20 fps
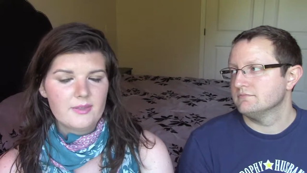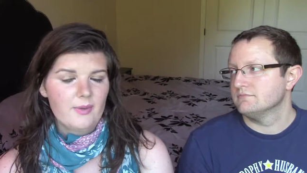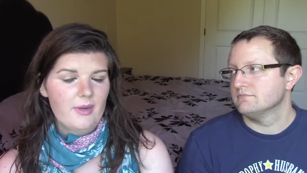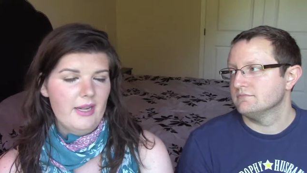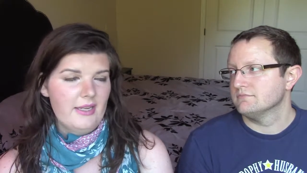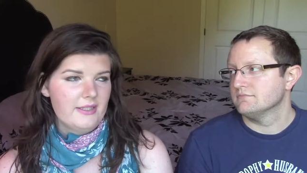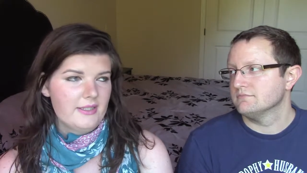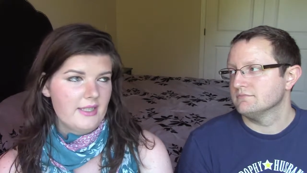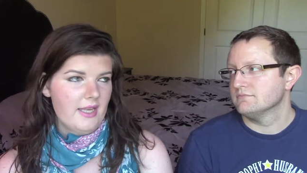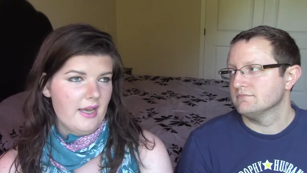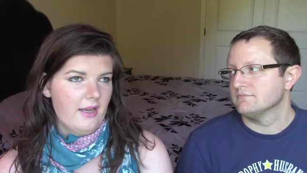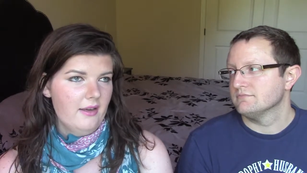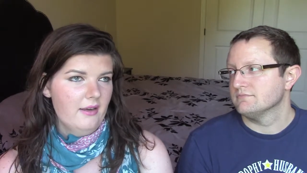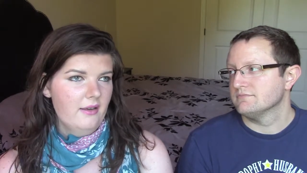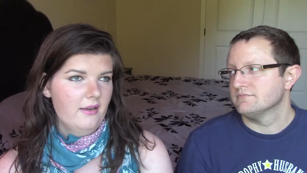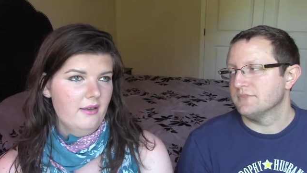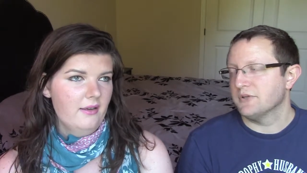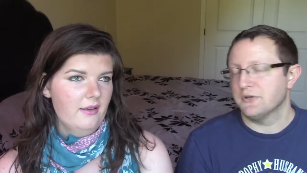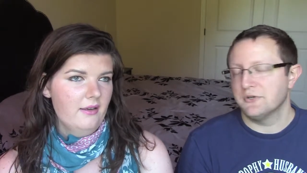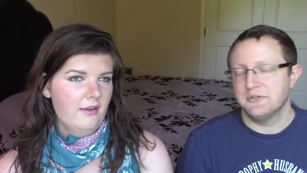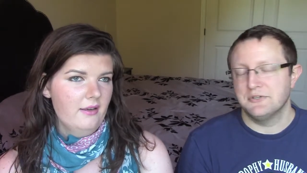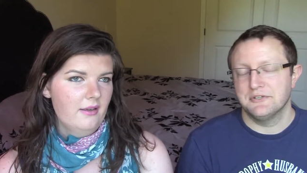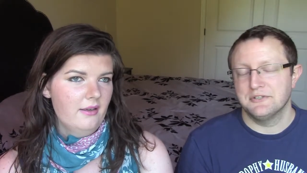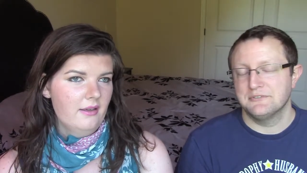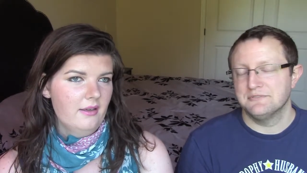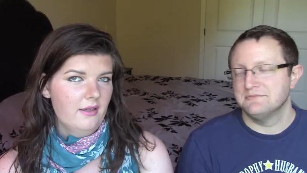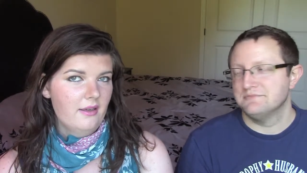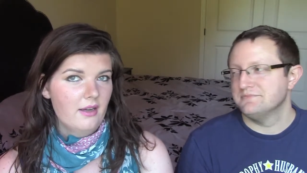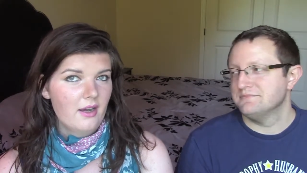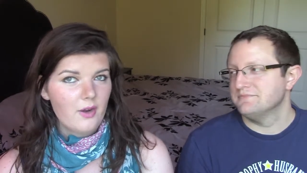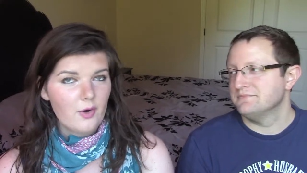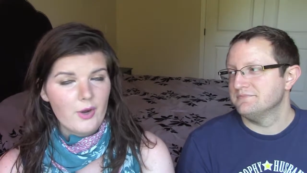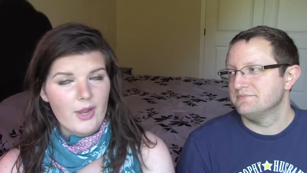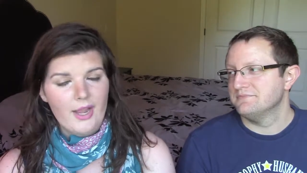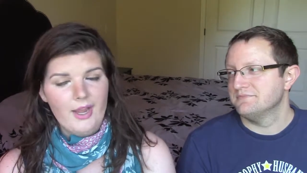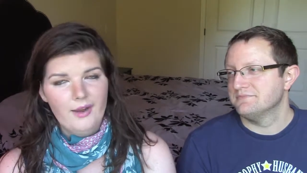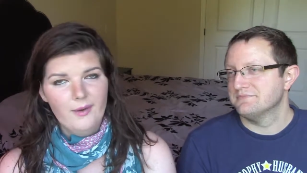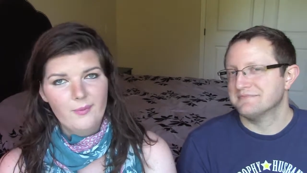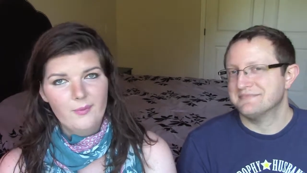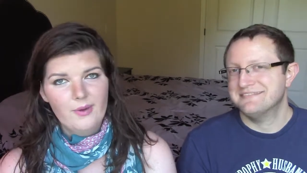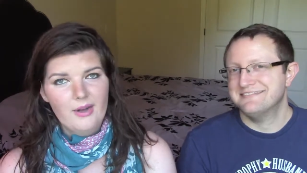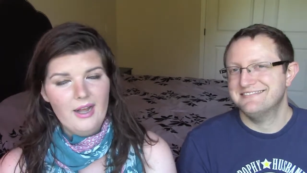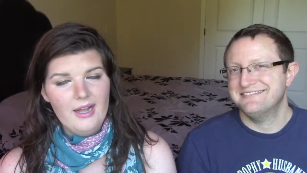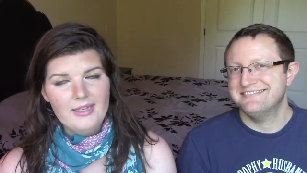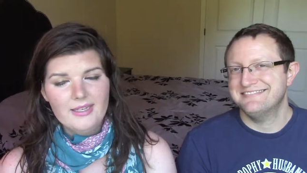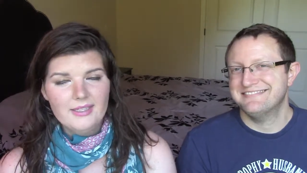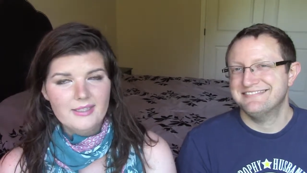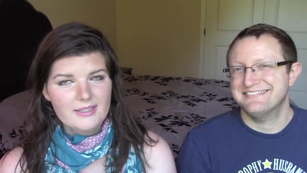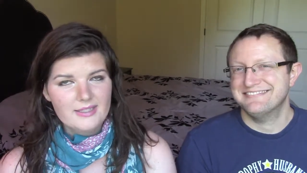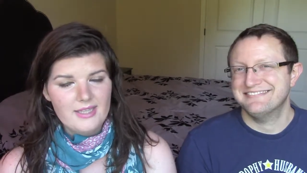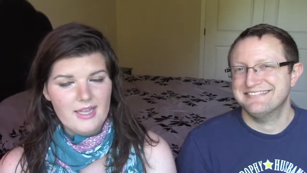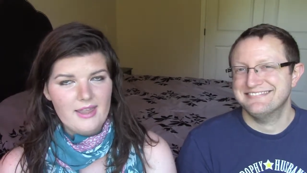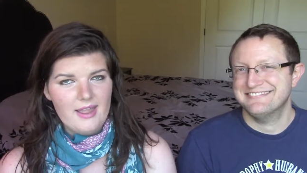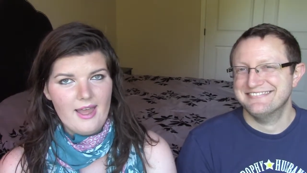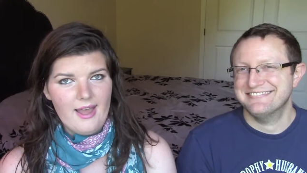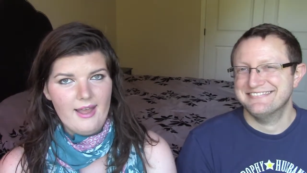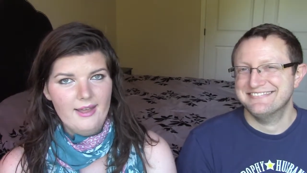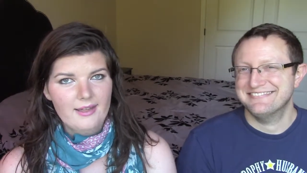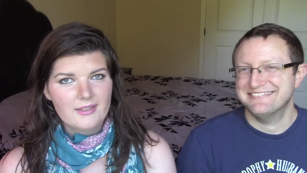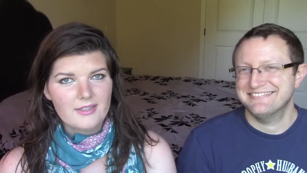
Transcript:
Speaker 1: what I said. No, you didn't. Okay, well, I didn't say that.